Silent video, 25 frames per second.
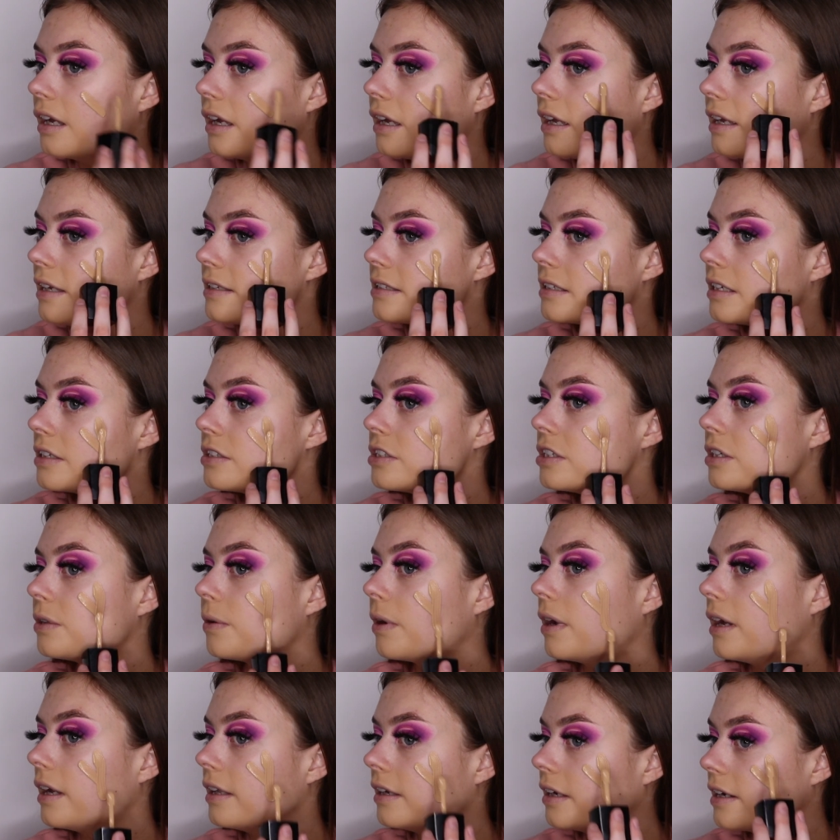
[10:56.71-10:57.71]
It's actually
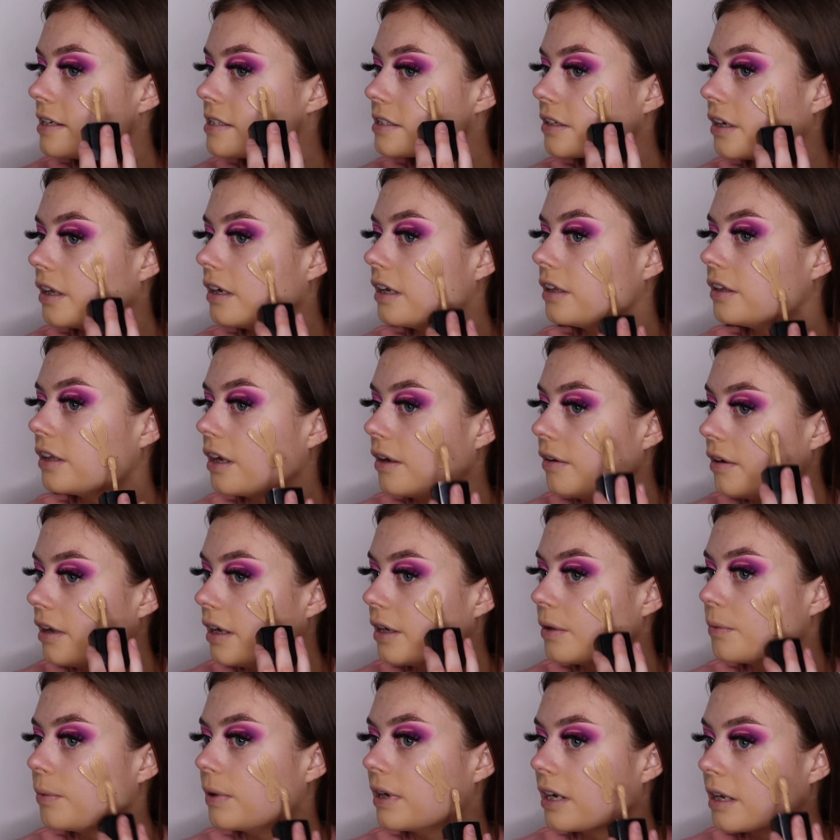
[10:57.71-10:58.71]
quite a nice colour though, like
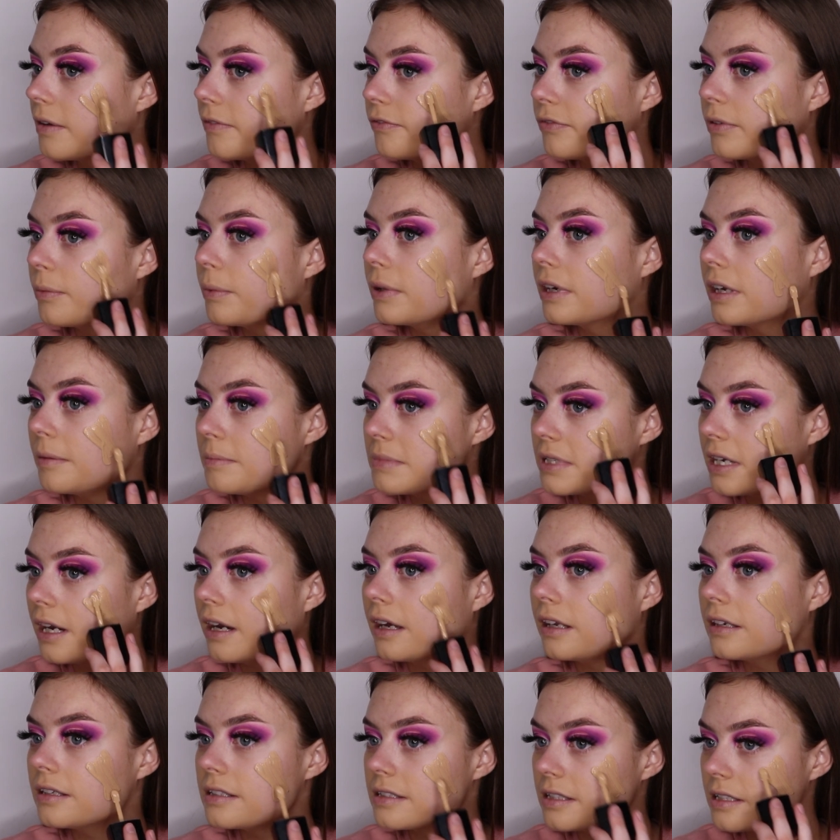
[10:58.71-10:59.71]
for when I'm
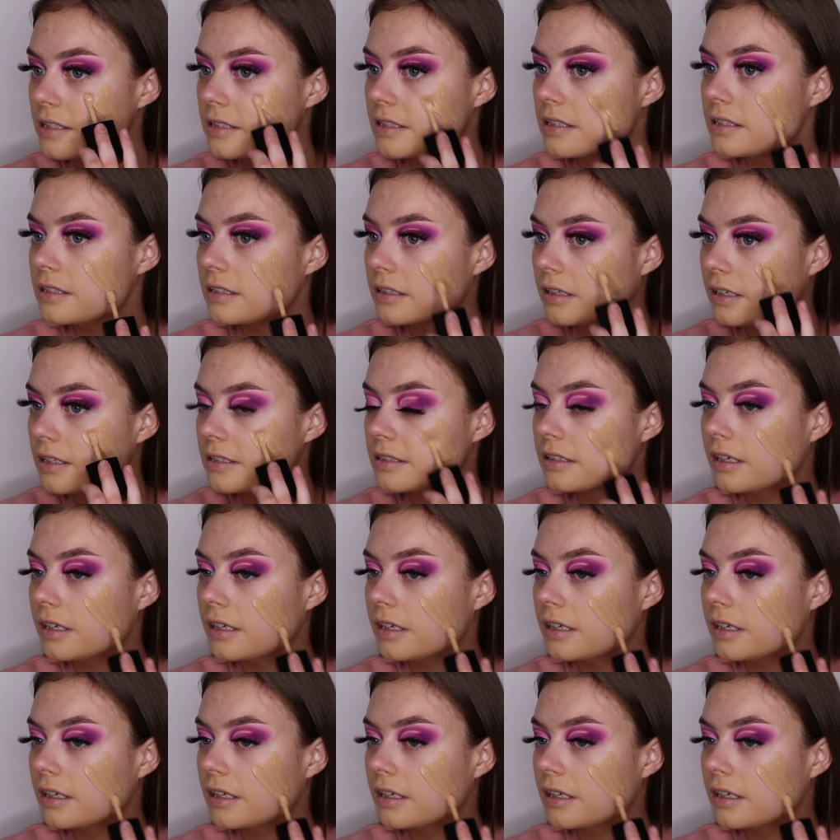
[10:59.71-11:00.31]
tanned, this is a nice